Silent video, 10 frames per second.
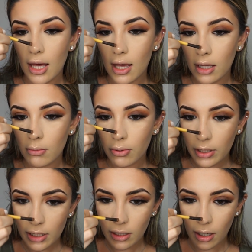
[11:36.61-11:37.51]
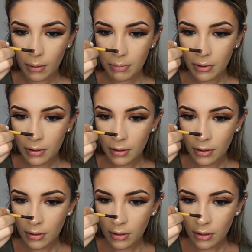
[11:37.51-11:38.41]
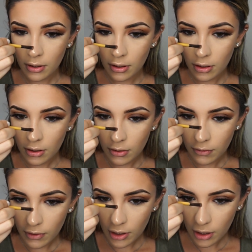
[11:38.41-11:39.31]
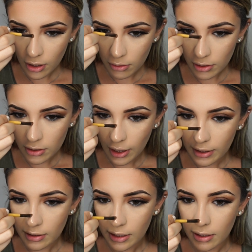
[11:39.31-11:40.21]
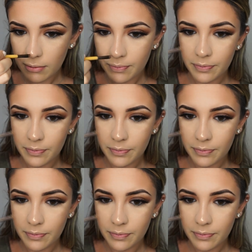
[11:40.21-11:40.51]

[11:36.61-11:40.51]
and bring it up very lightly.